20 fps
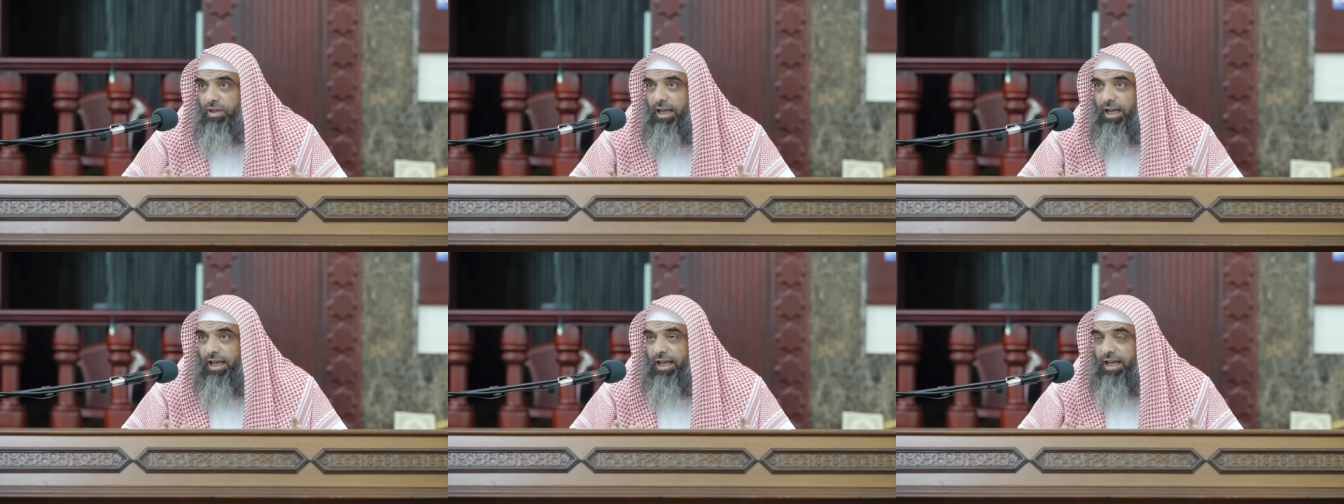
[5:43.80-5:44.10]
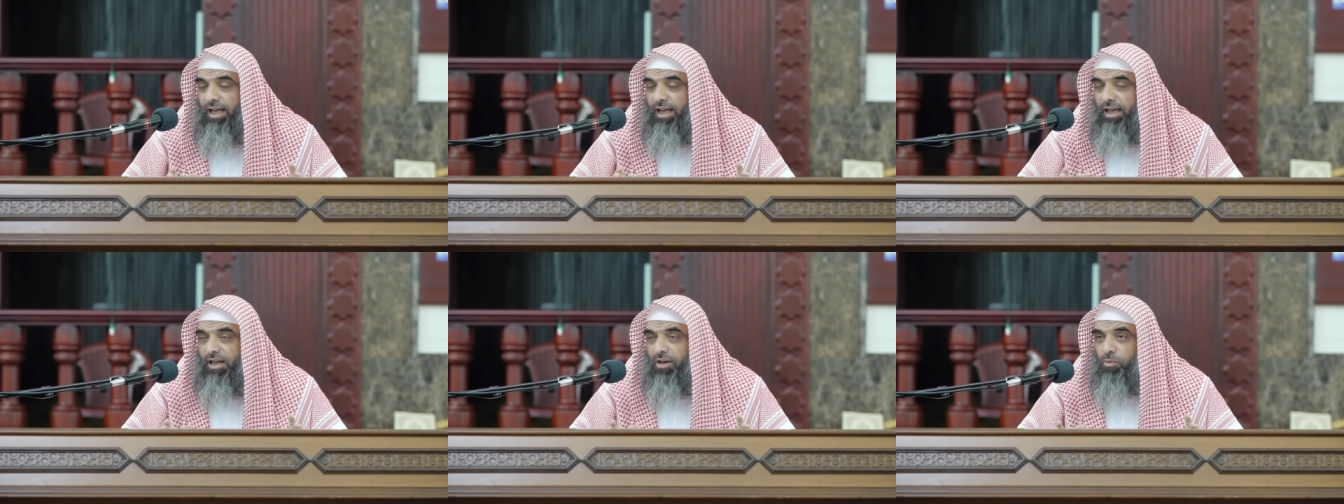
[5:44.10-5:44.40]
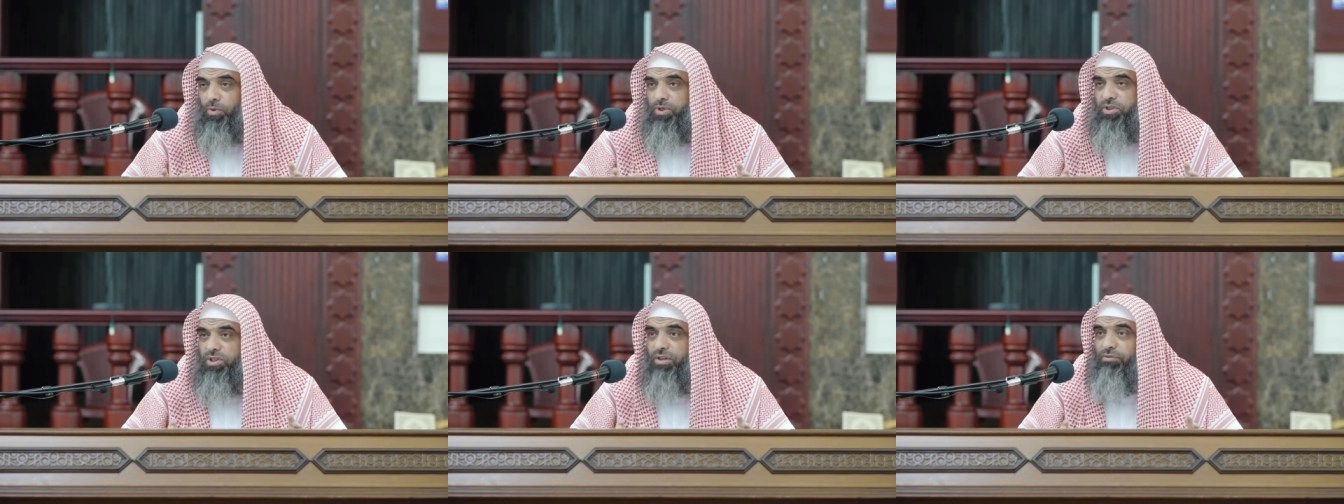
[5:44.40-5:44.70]

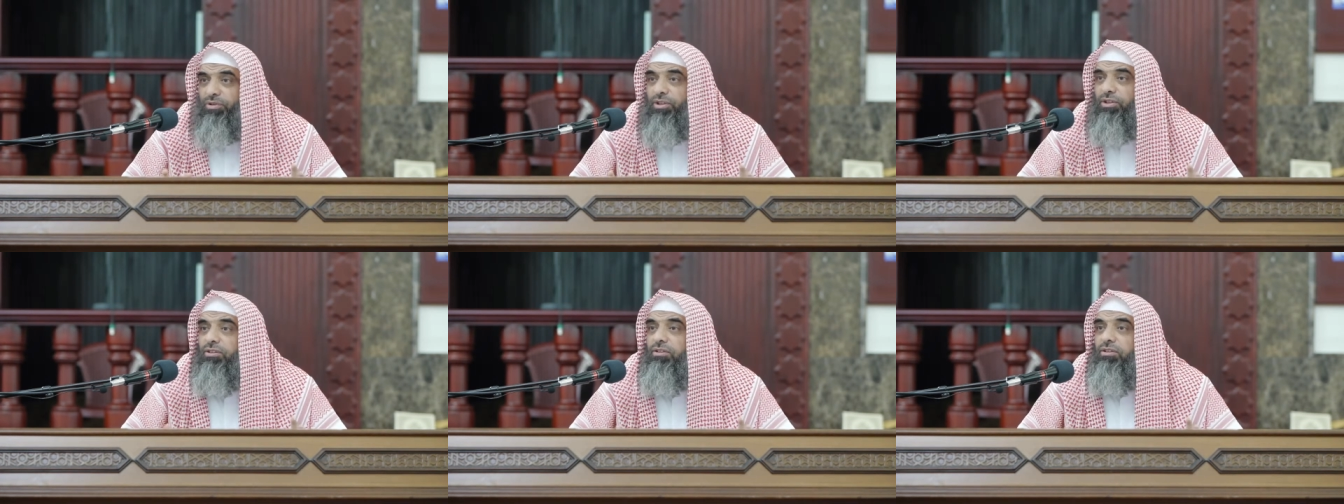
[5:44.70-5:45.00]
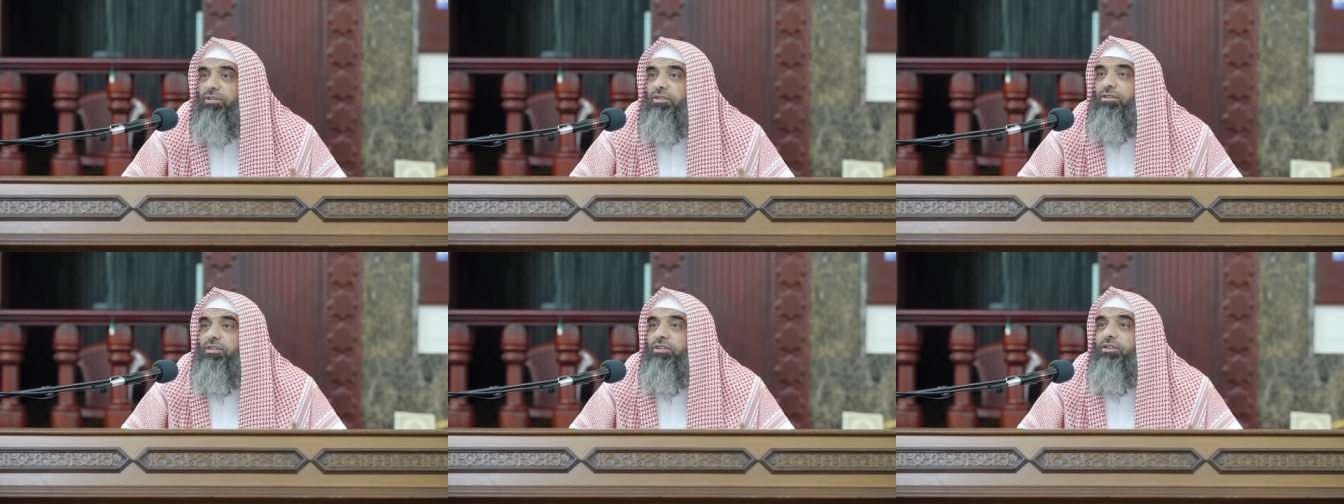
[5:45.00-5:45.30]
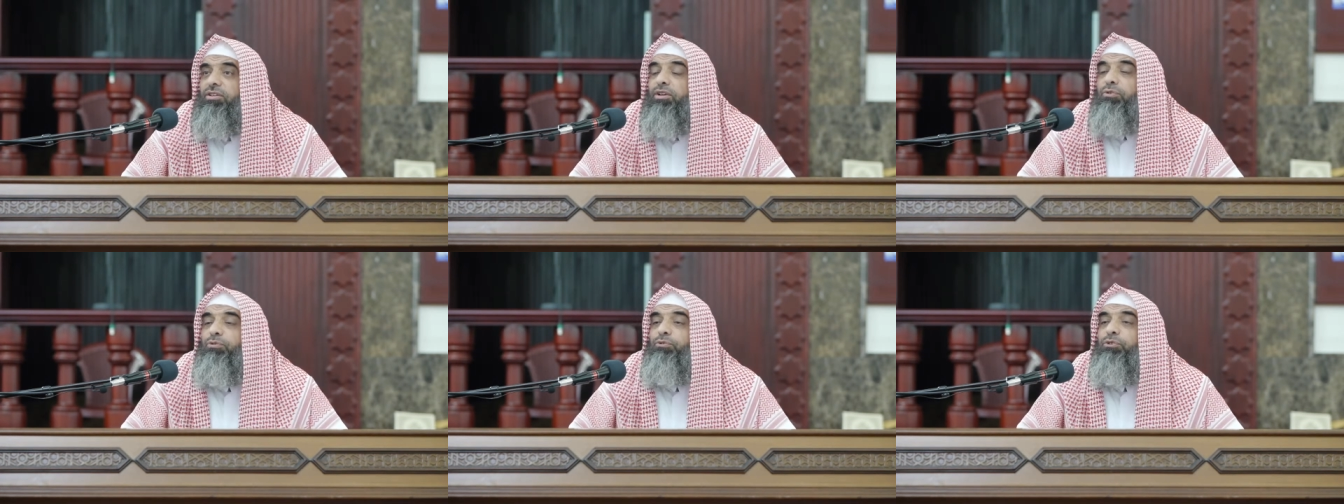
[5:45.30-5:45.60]
uh, was given
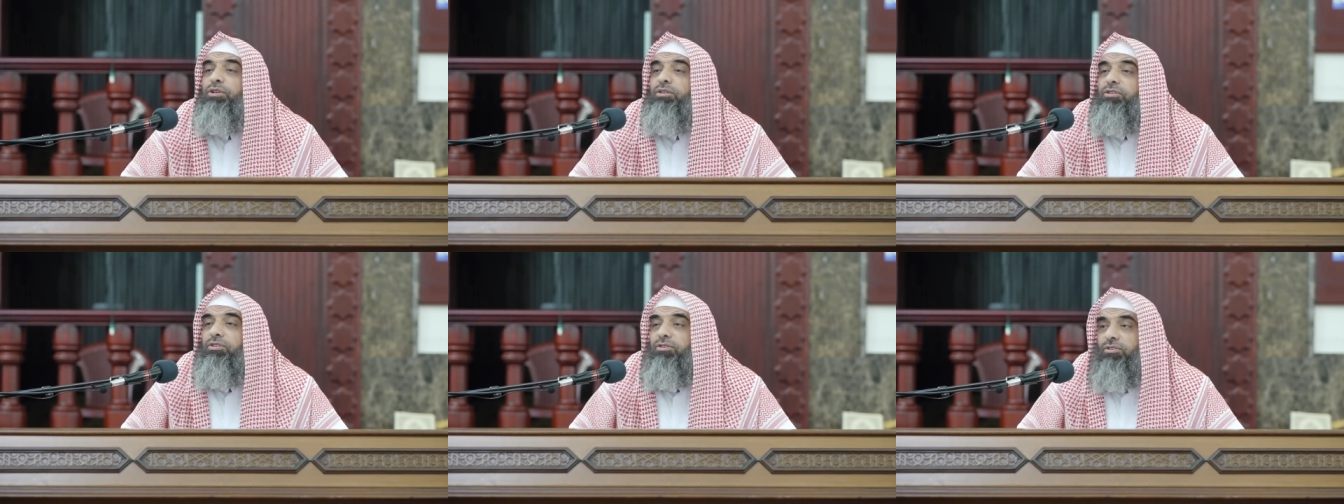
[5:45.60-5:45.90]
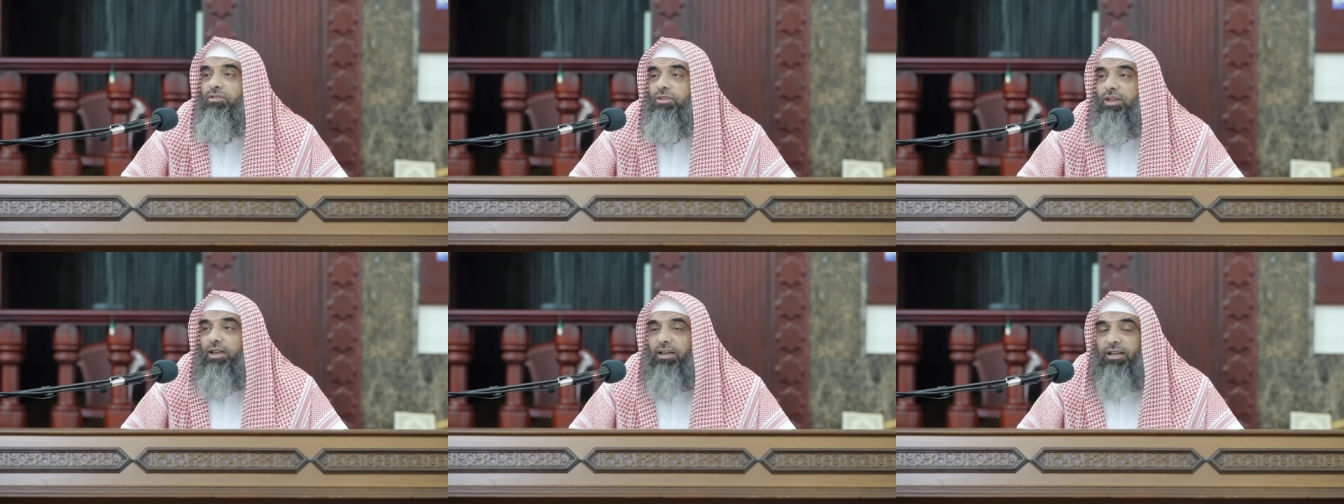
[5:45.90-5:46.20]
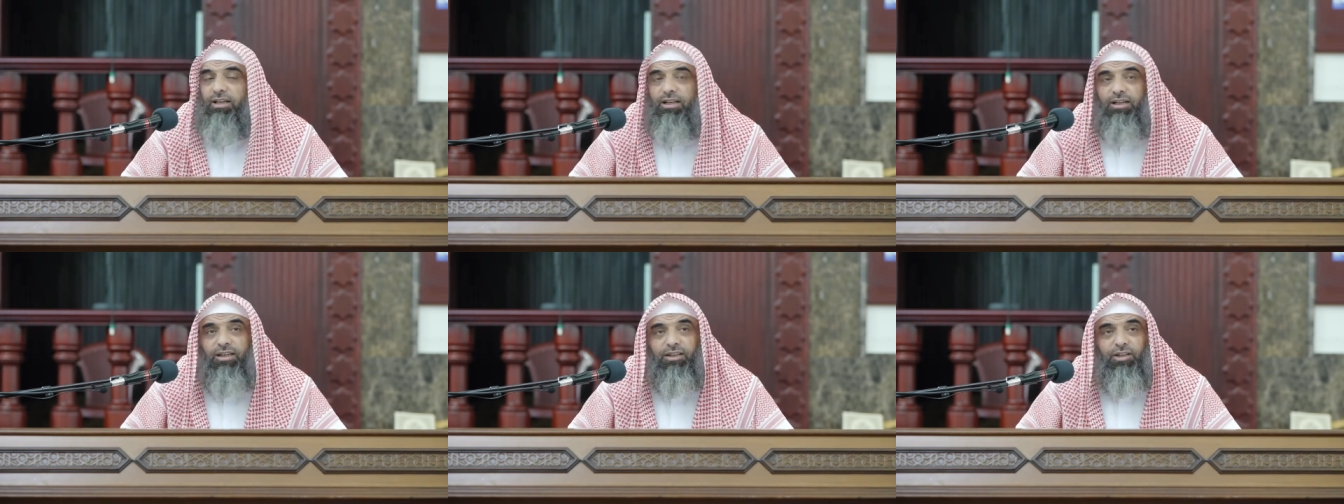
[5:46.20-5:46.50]
different
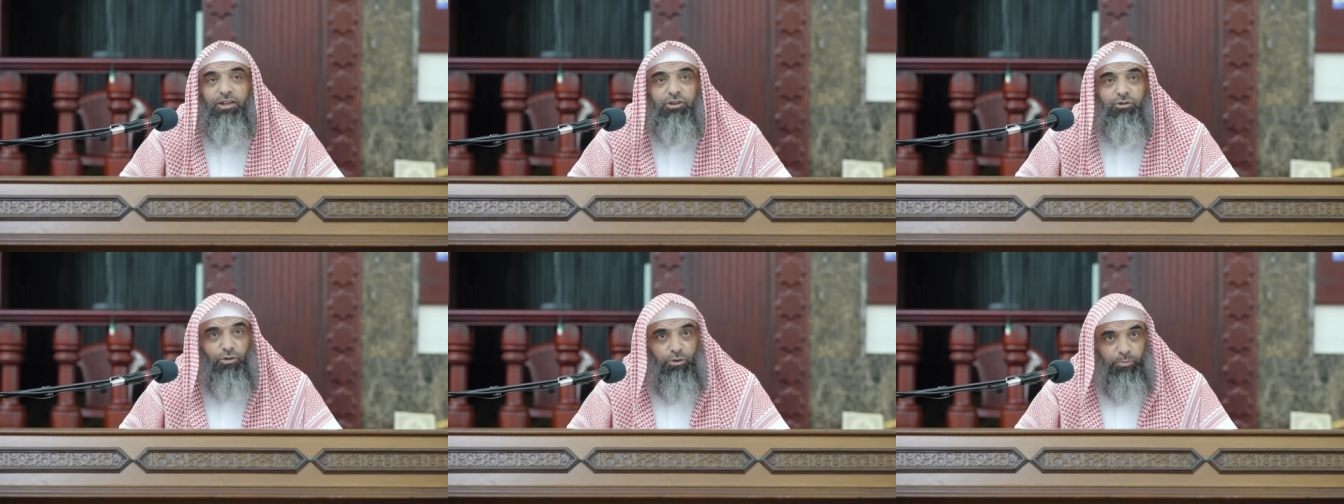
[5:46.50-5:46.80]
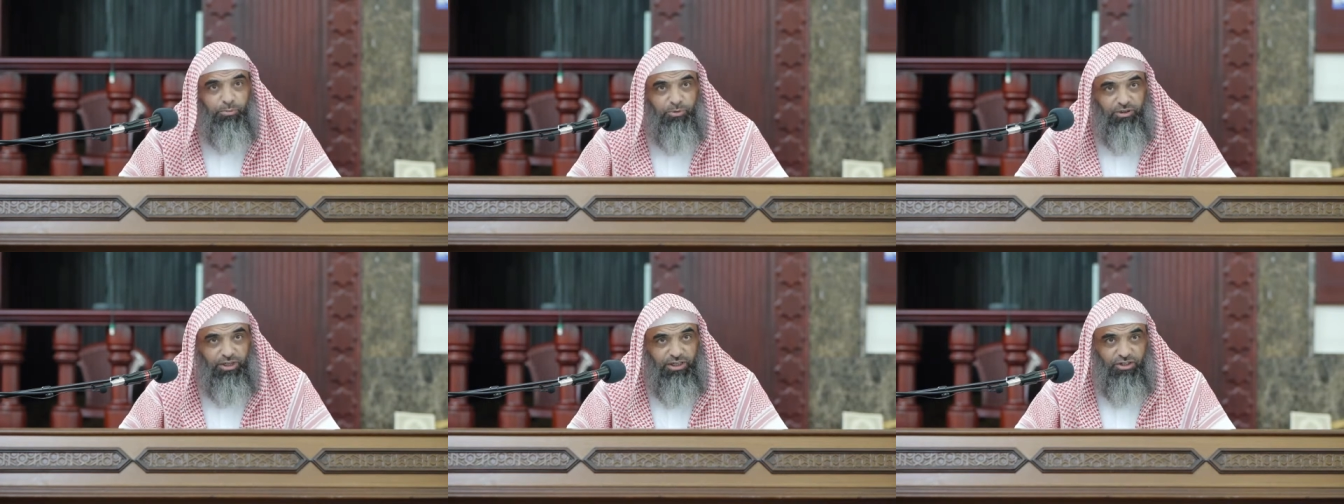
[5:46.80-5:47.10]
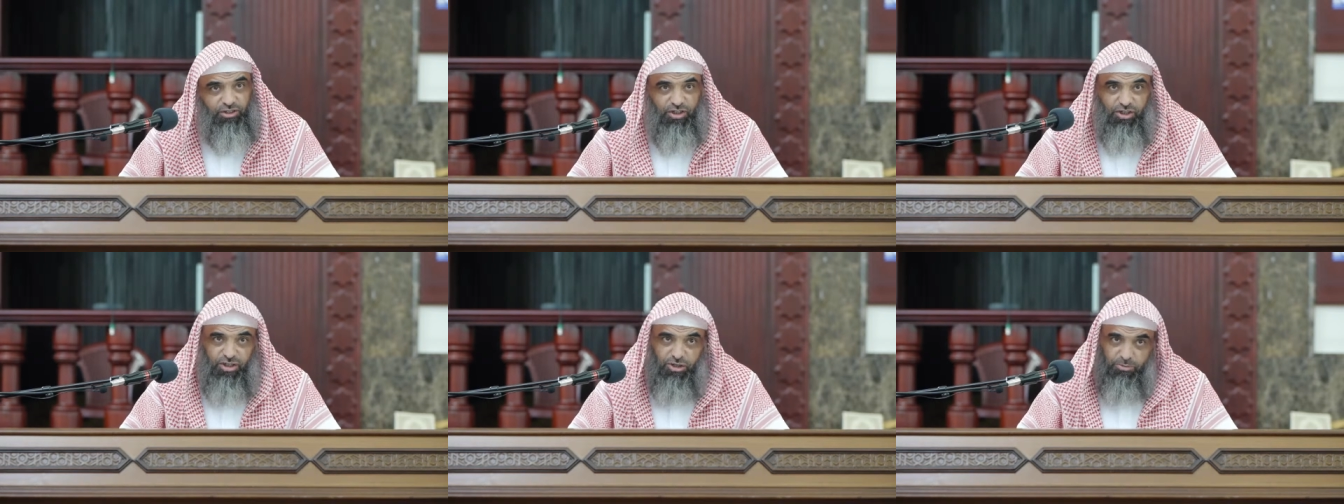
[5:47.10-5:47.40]
uh,
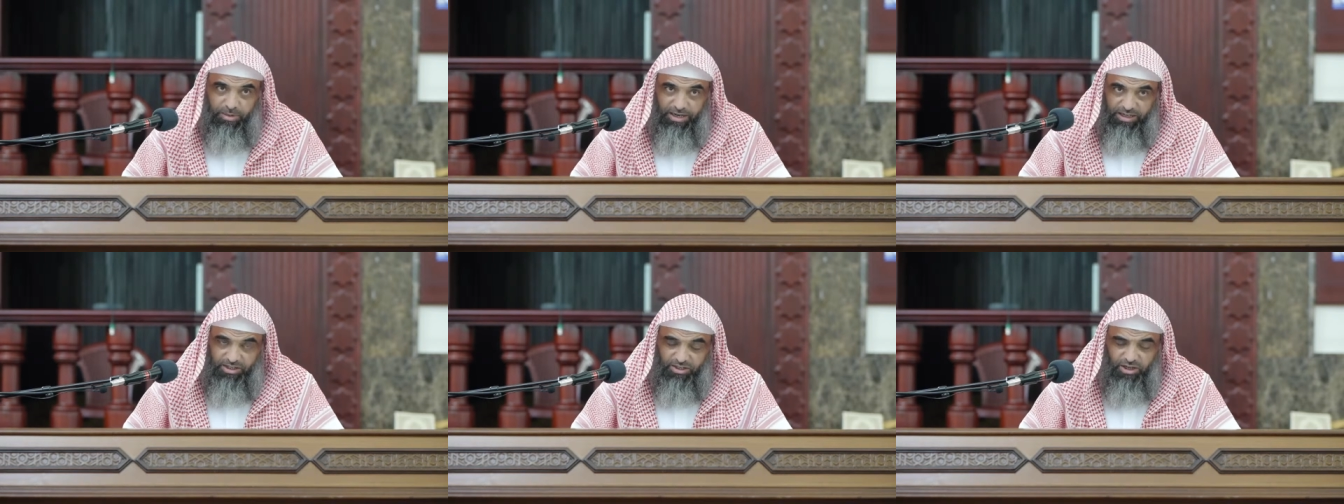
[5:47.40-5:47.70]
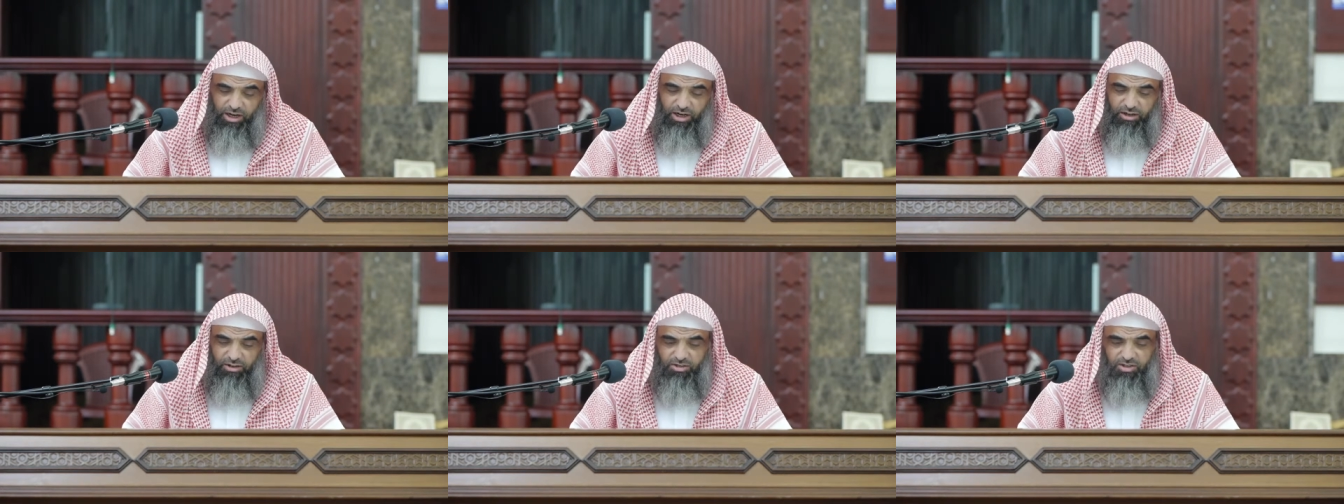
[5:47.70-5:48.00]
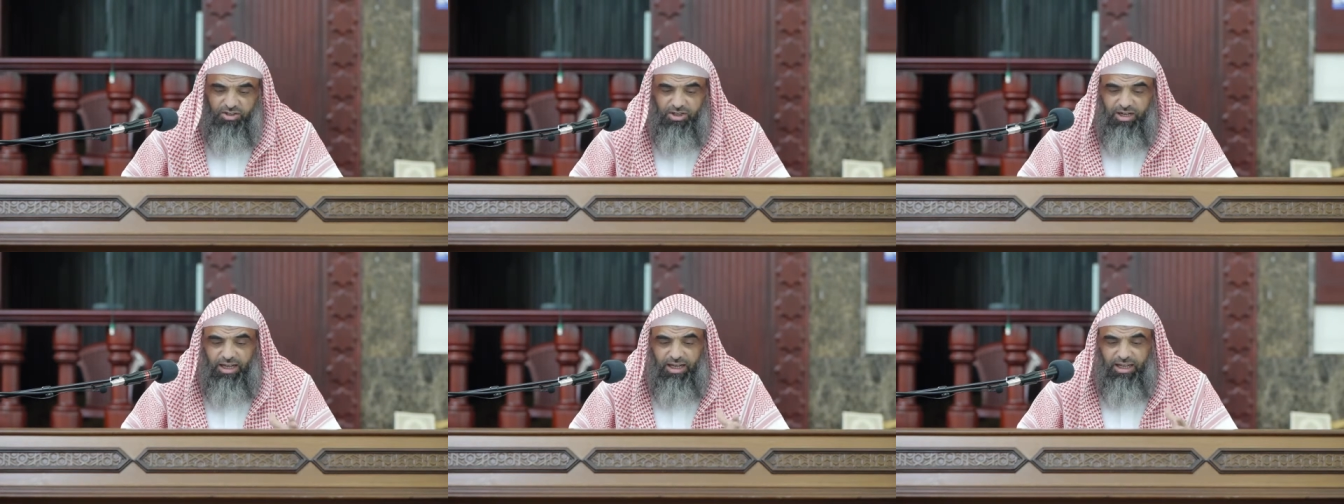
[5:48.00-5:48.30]
interpretations by
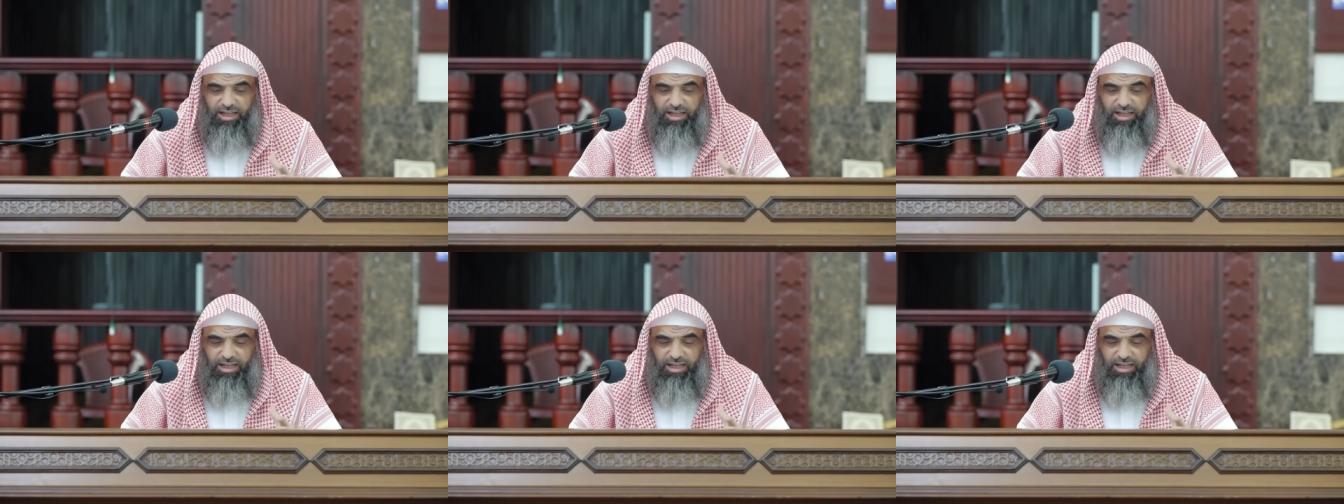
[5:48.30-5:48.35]
scholars.